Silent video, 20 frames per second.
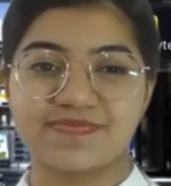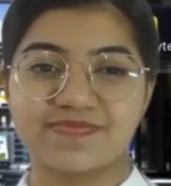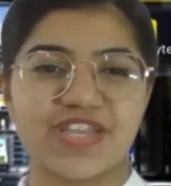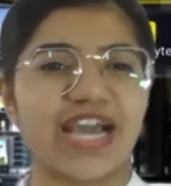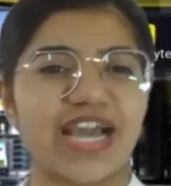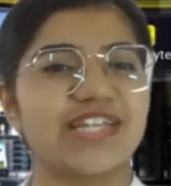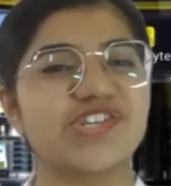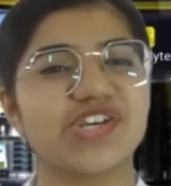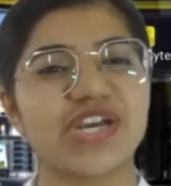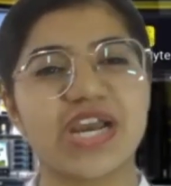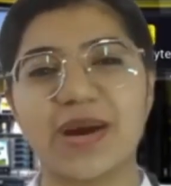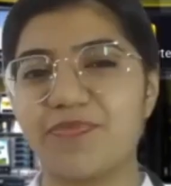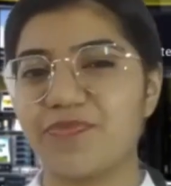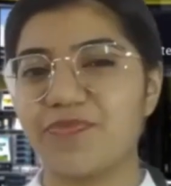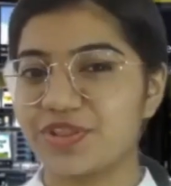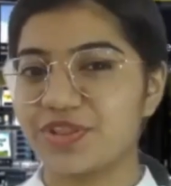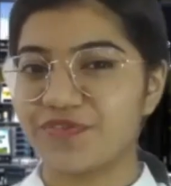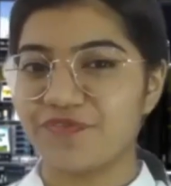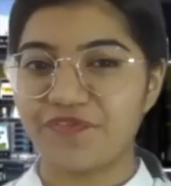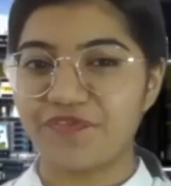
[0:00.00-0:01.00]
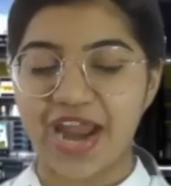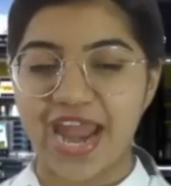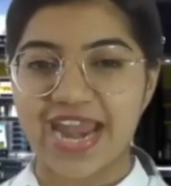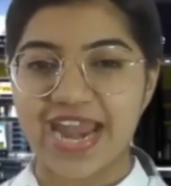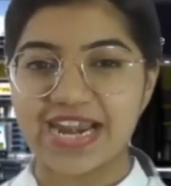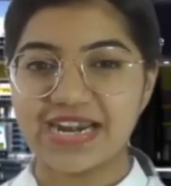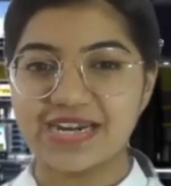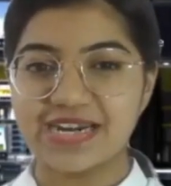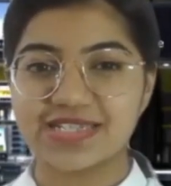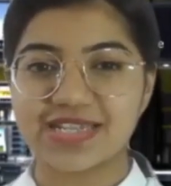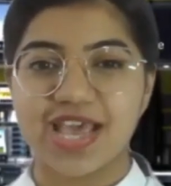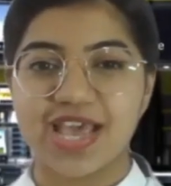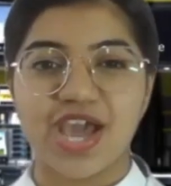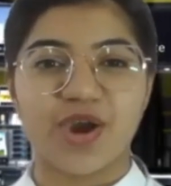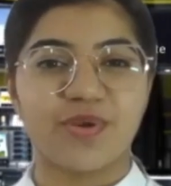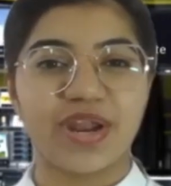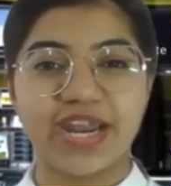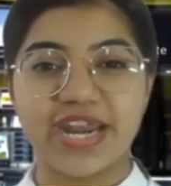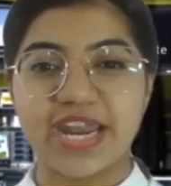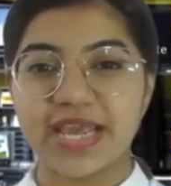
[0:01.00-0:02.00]
Catching up with friends,
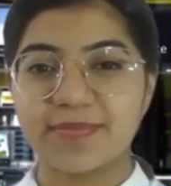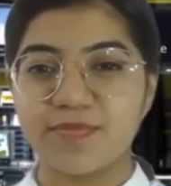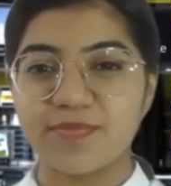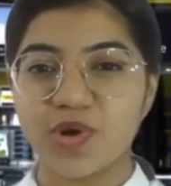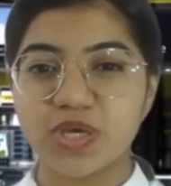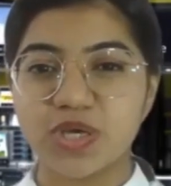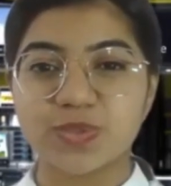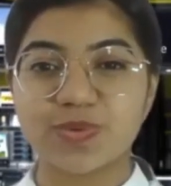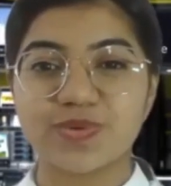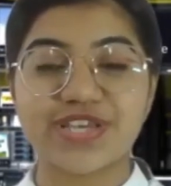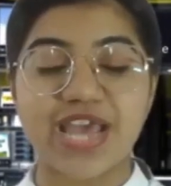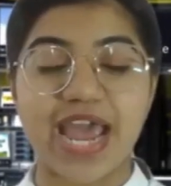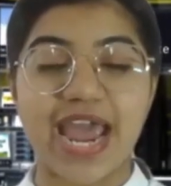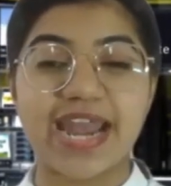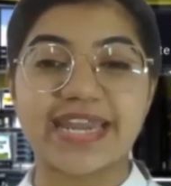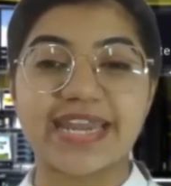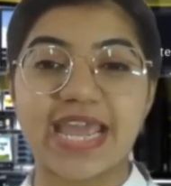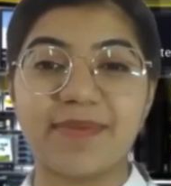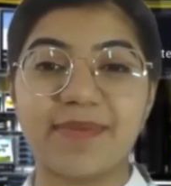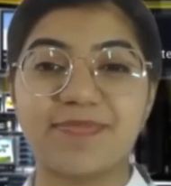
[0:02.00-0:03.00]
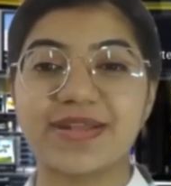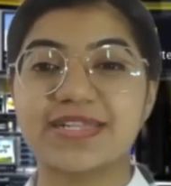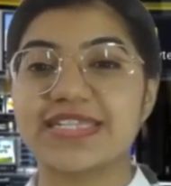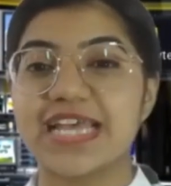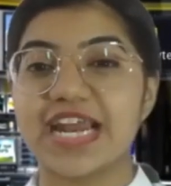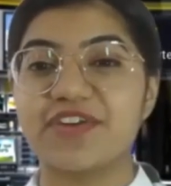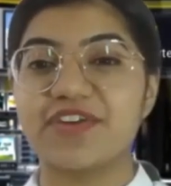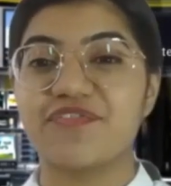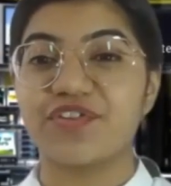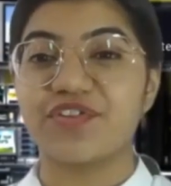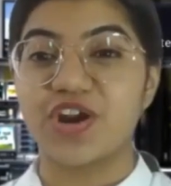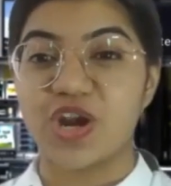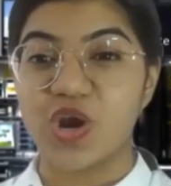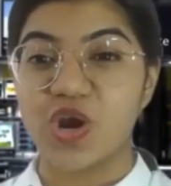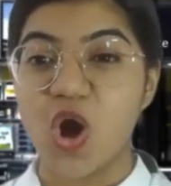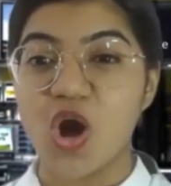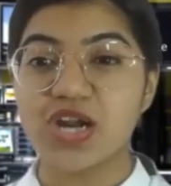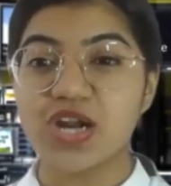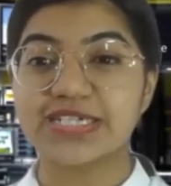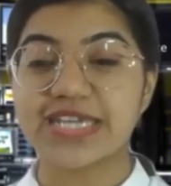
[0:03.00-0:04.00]
reading books which I had kept aside for a
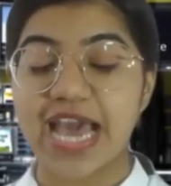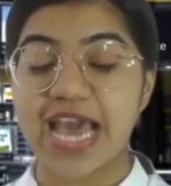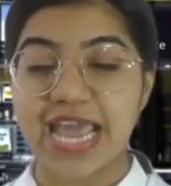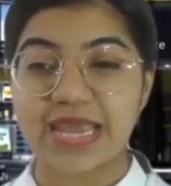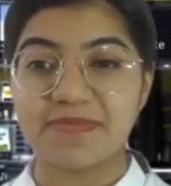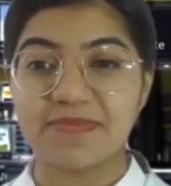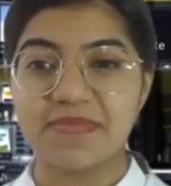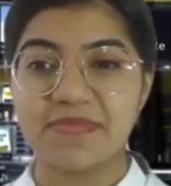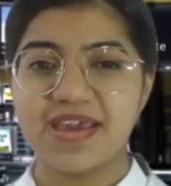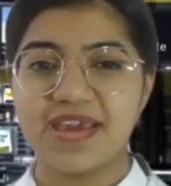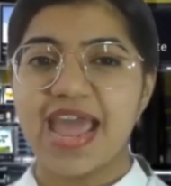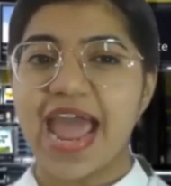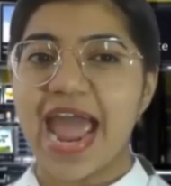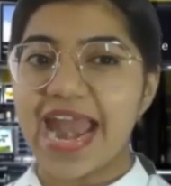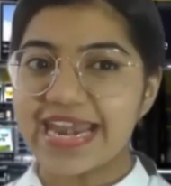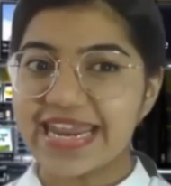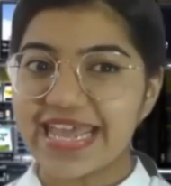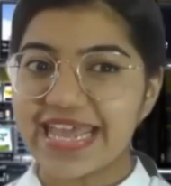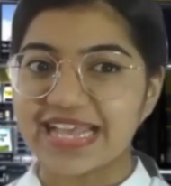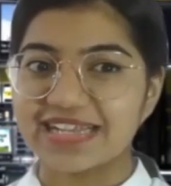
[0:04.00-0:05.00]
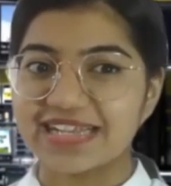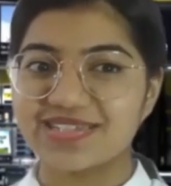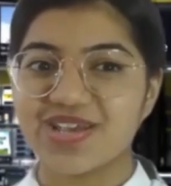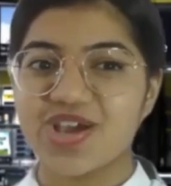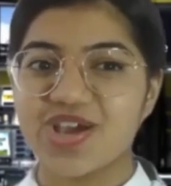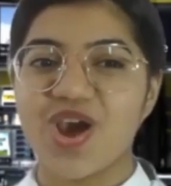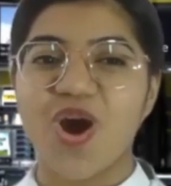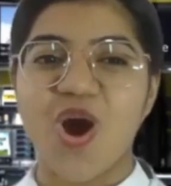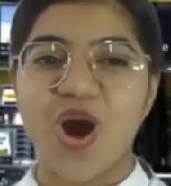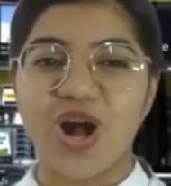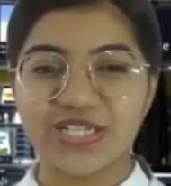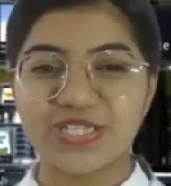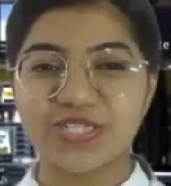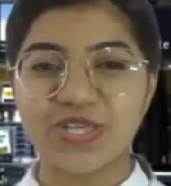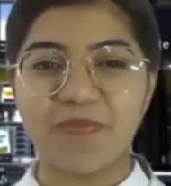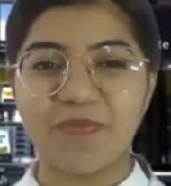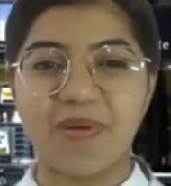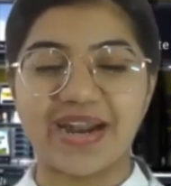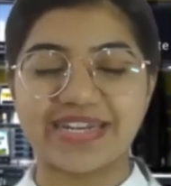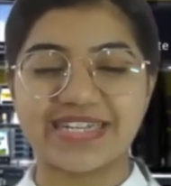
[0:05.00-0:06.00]
long time, and yes, also
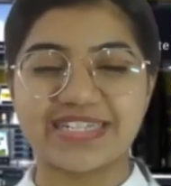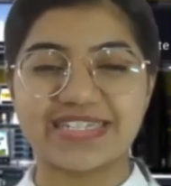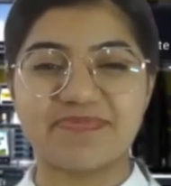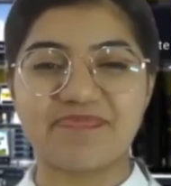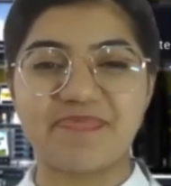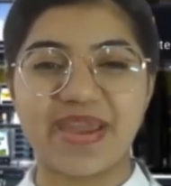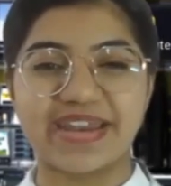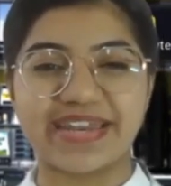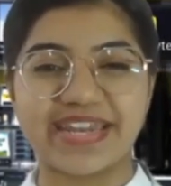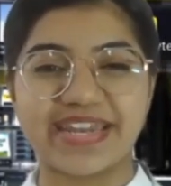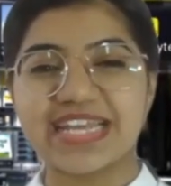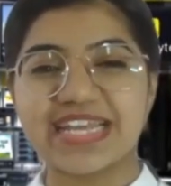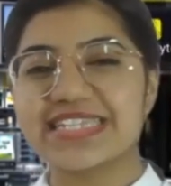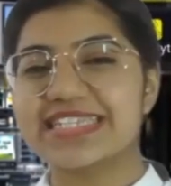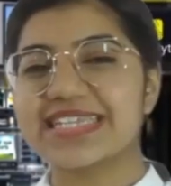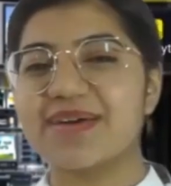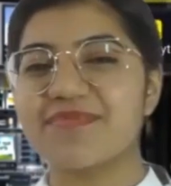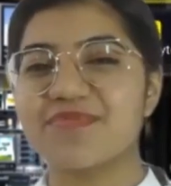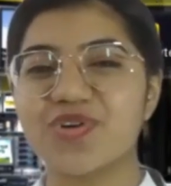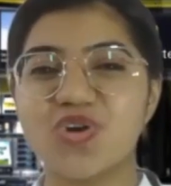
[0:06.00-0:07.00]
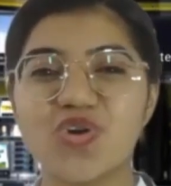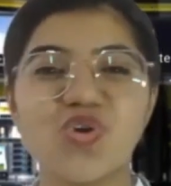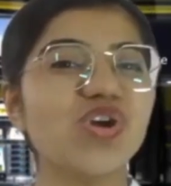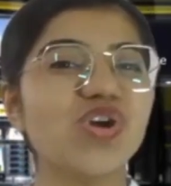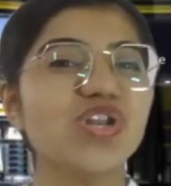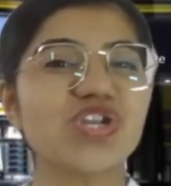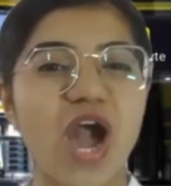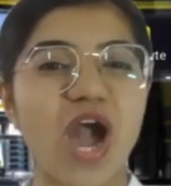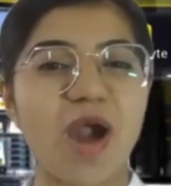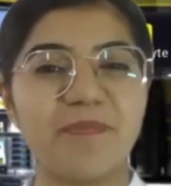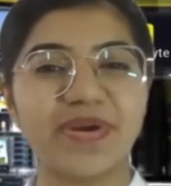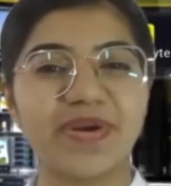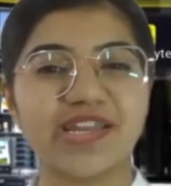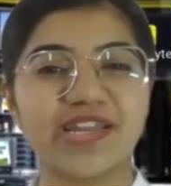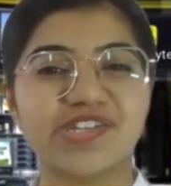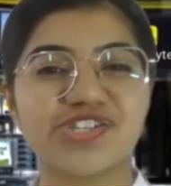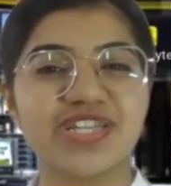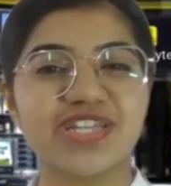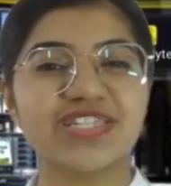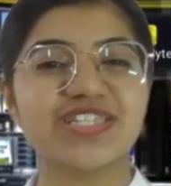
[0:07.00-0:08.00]
participating in some cool
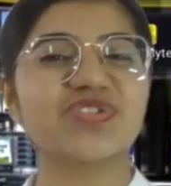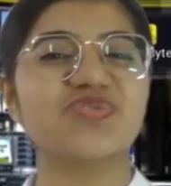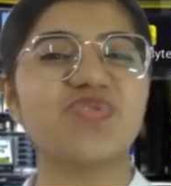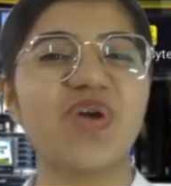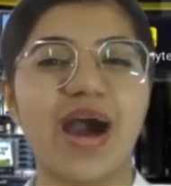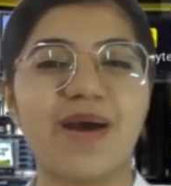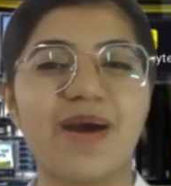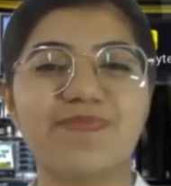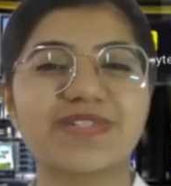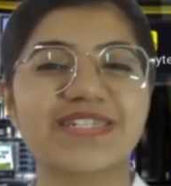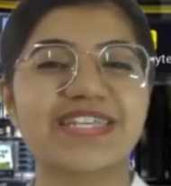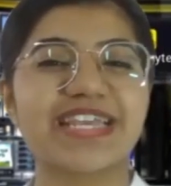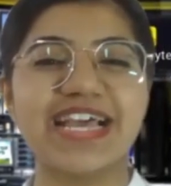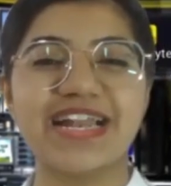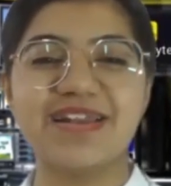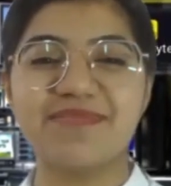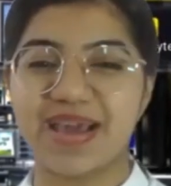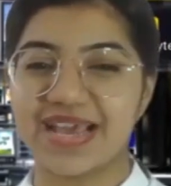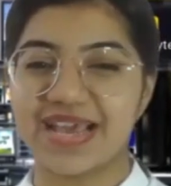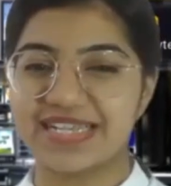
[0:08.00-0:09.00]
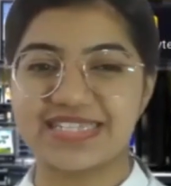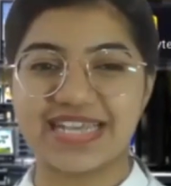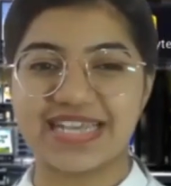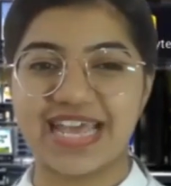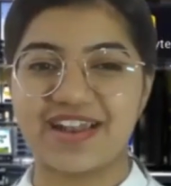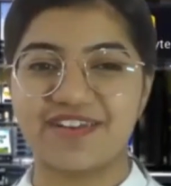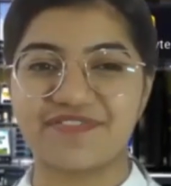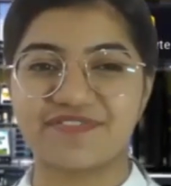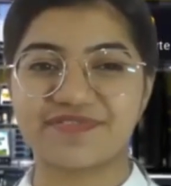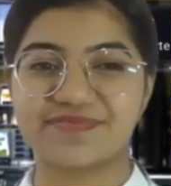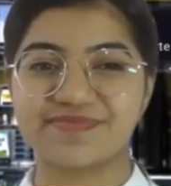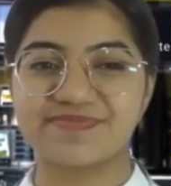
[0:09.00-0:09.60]
competitions to upskill myself.